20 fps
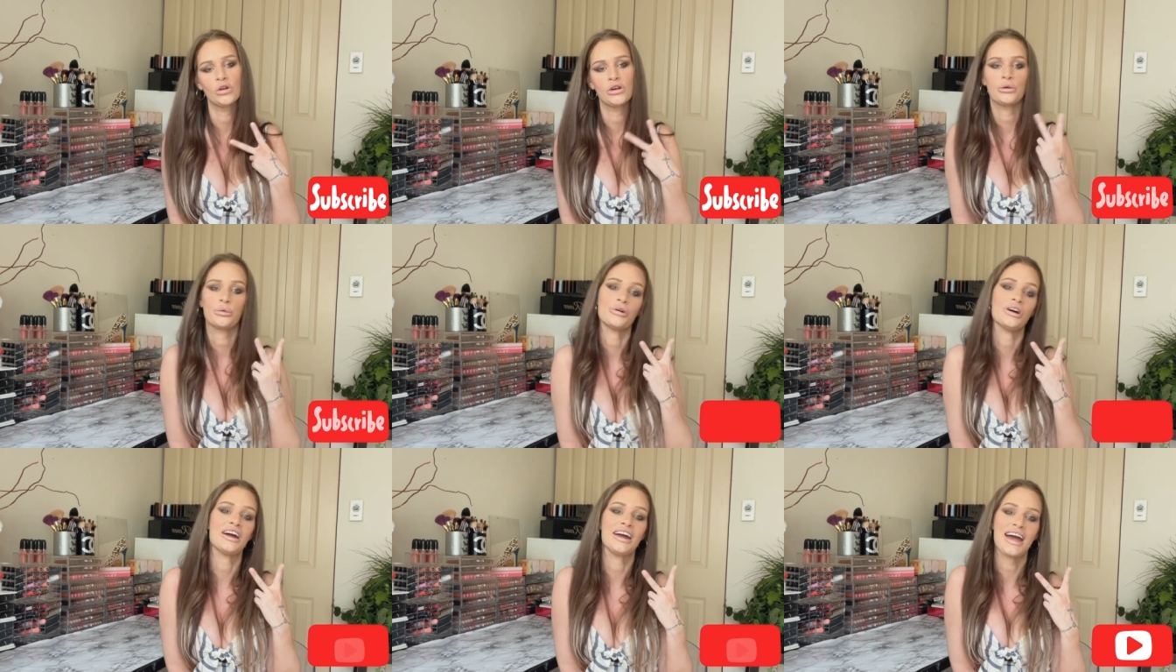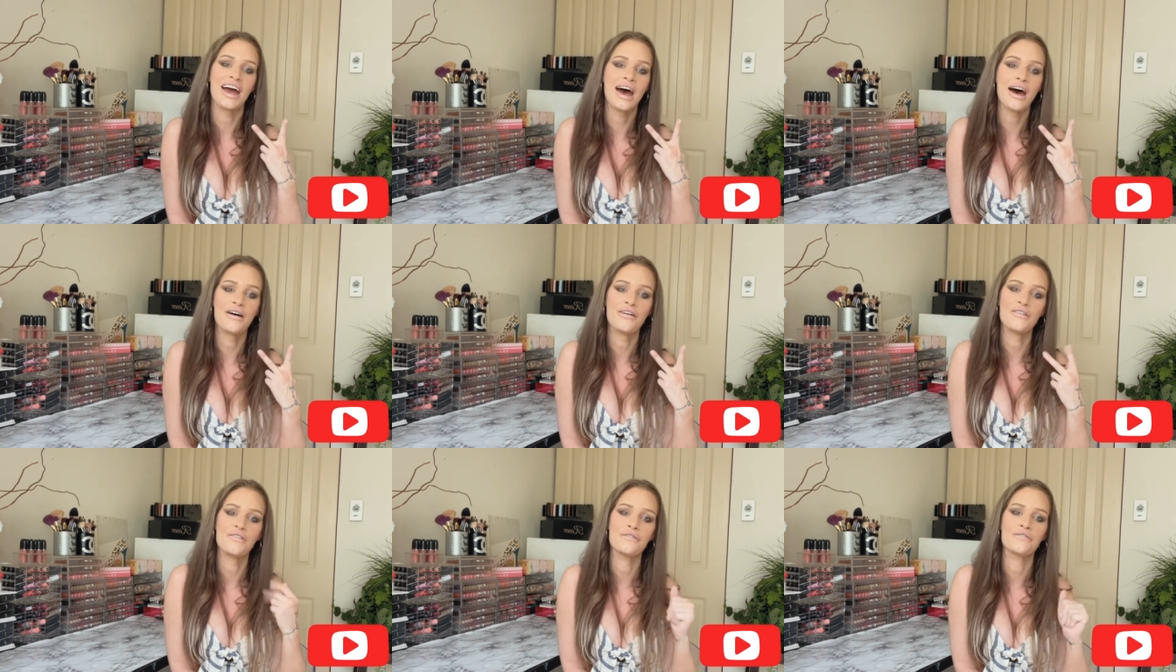where I
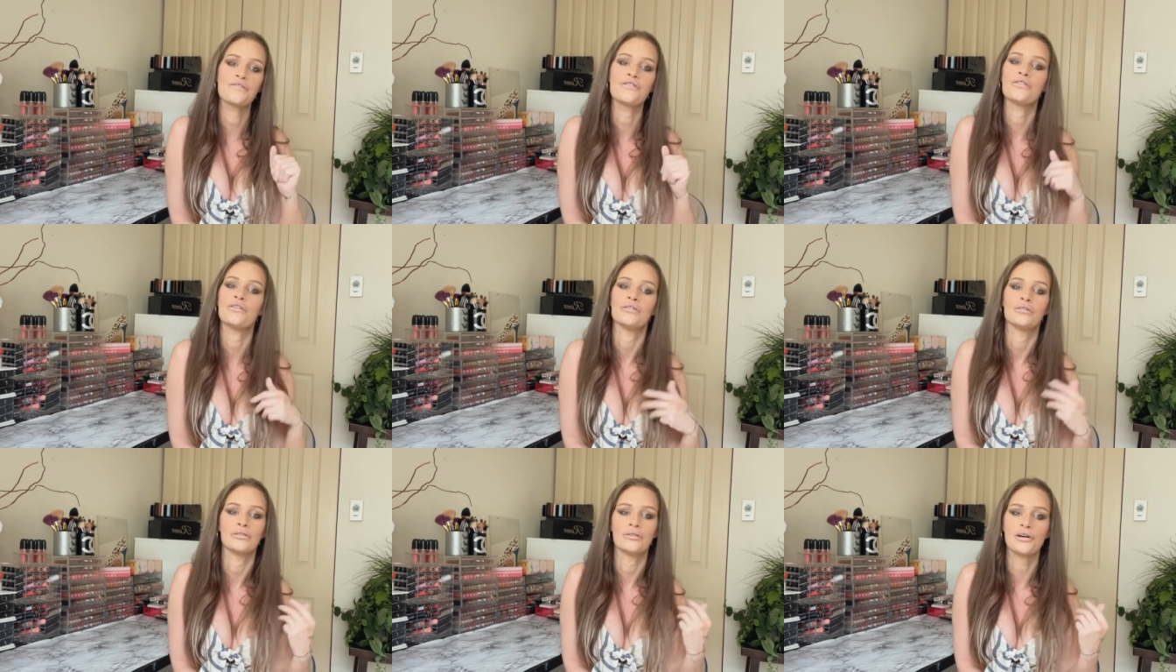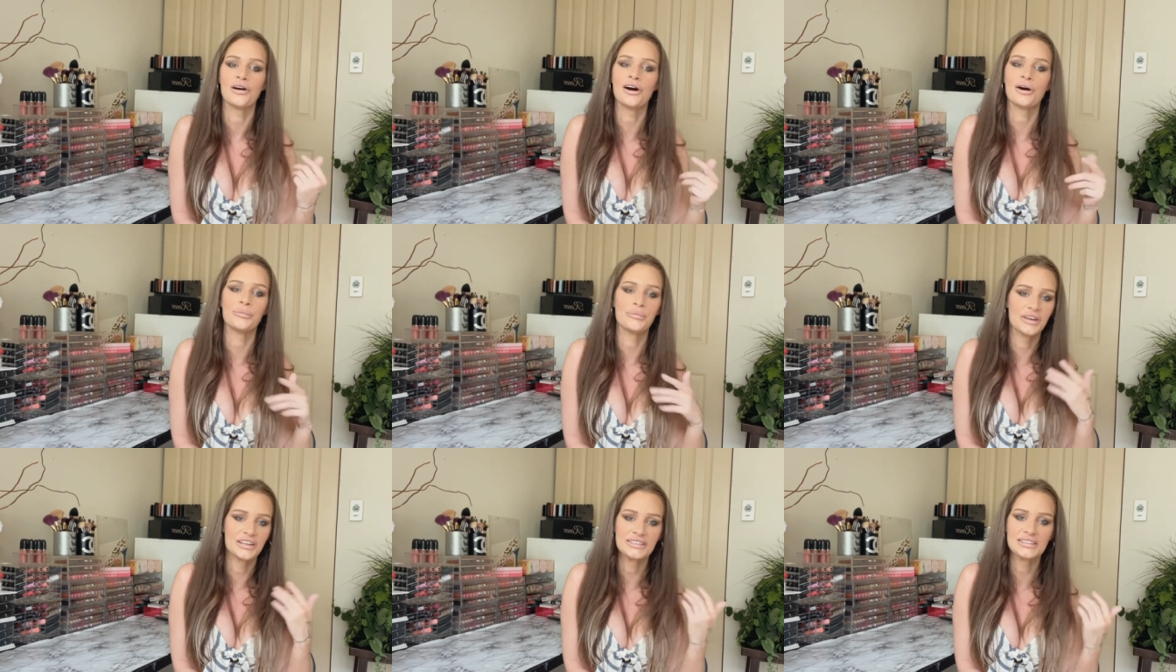have all
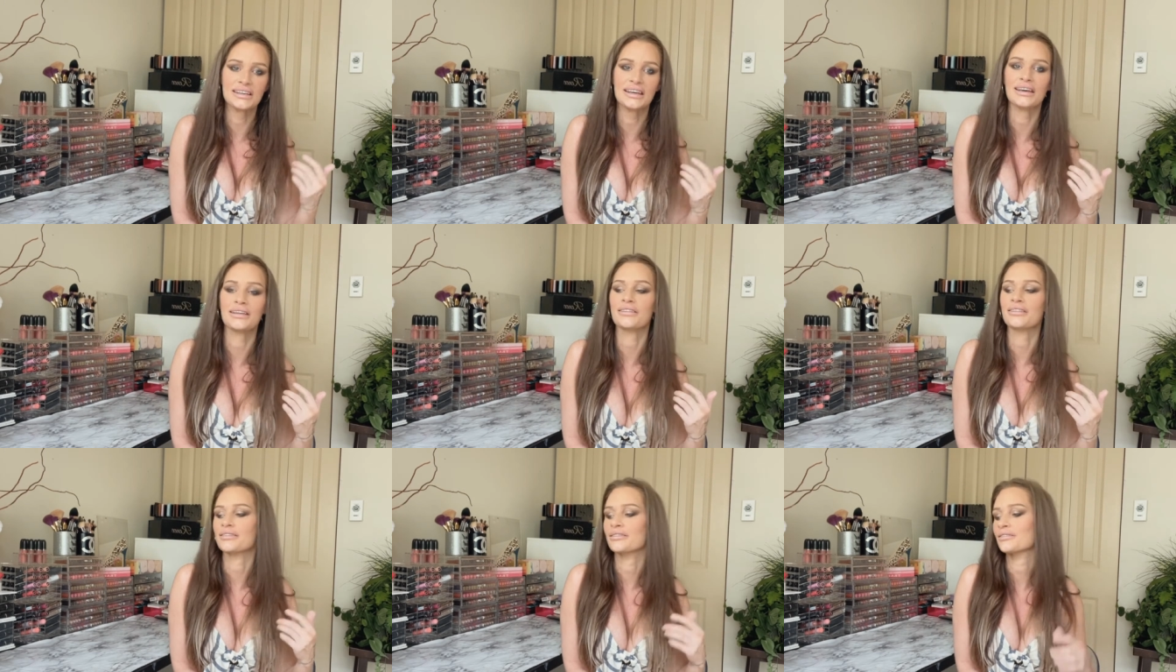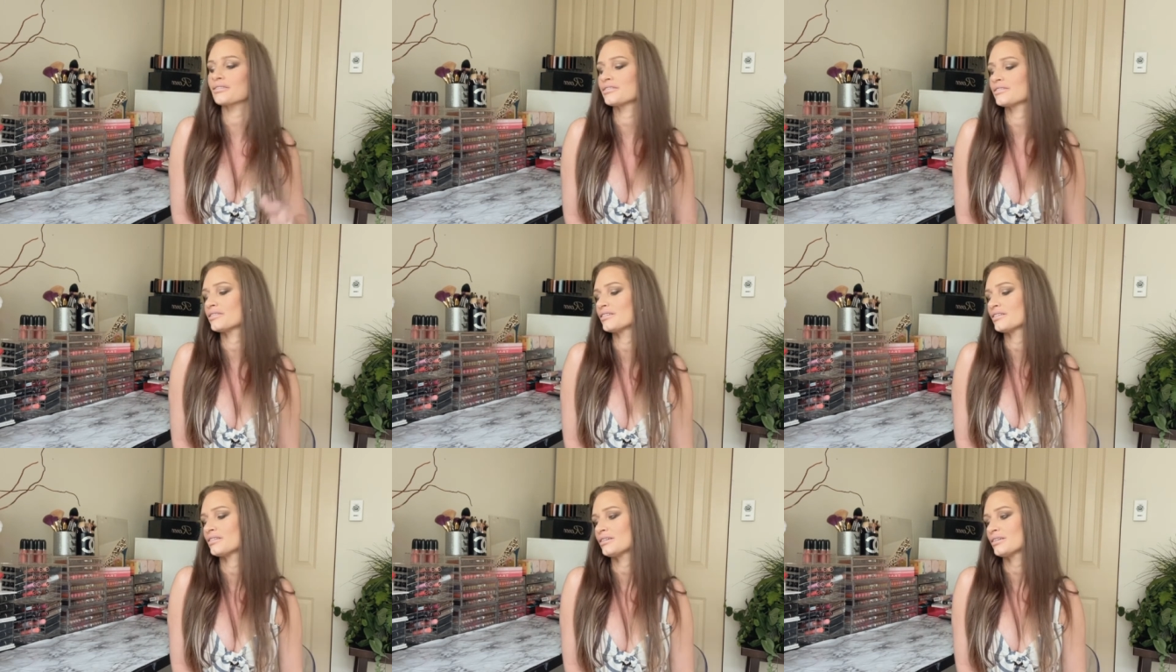my teeth
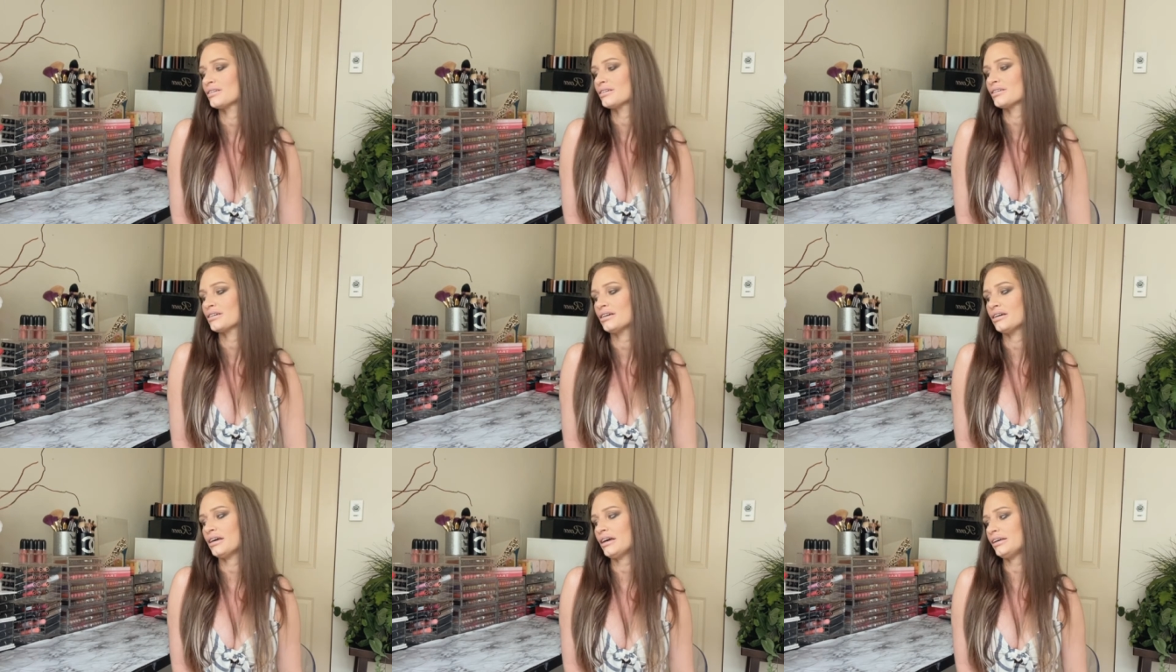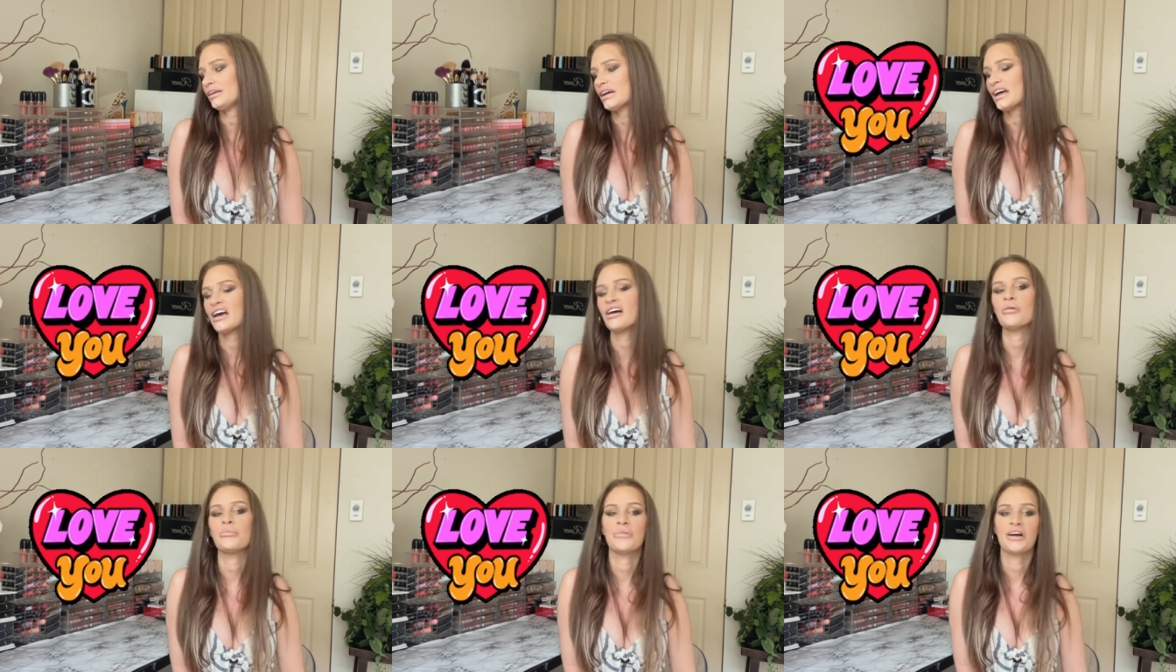and I
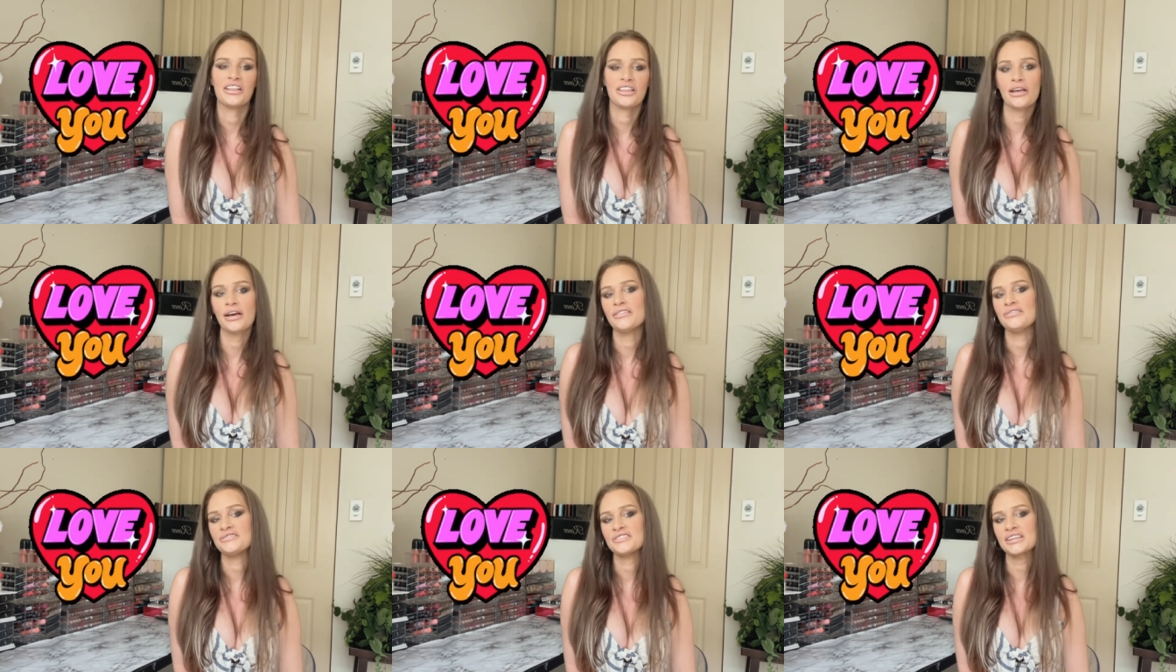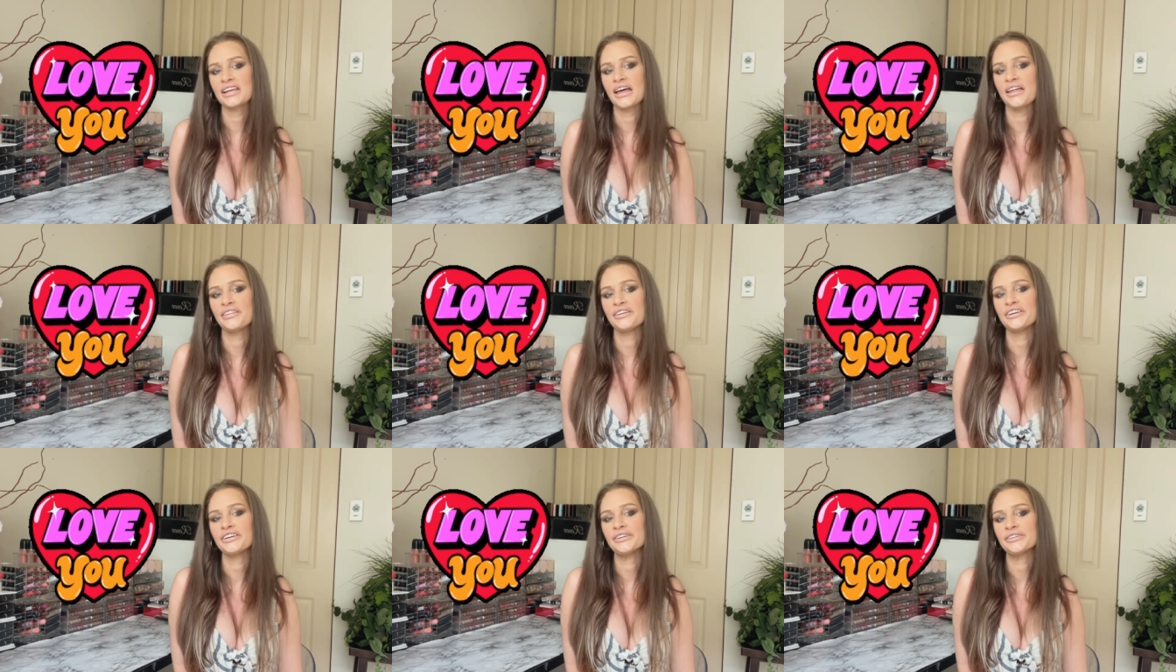have my life
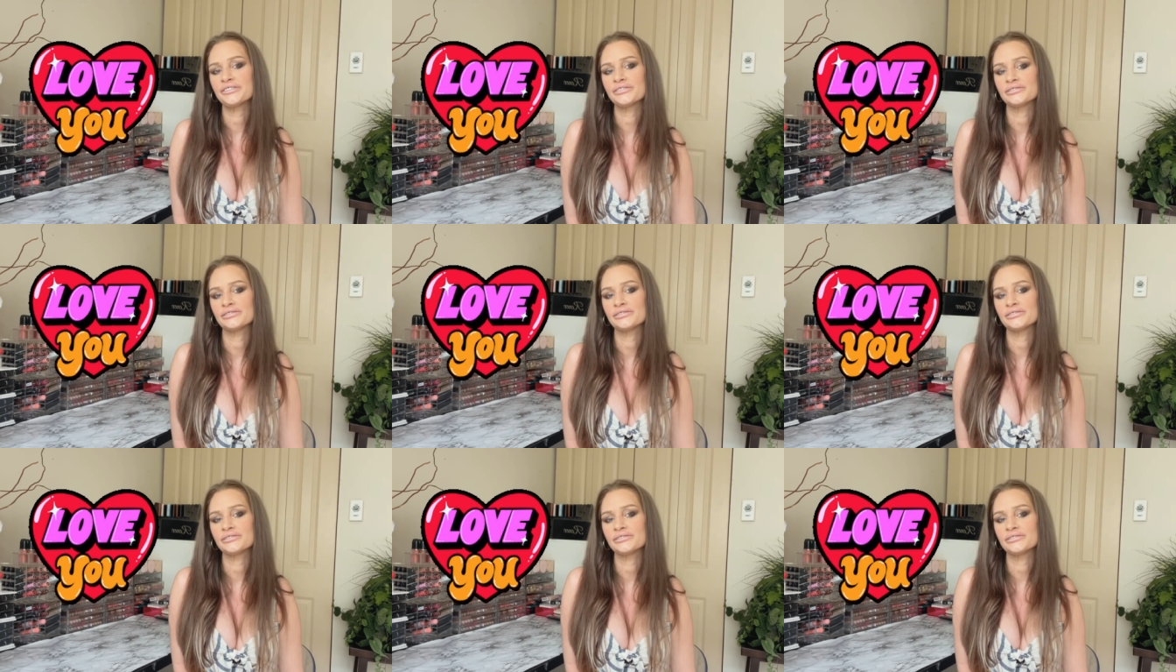together.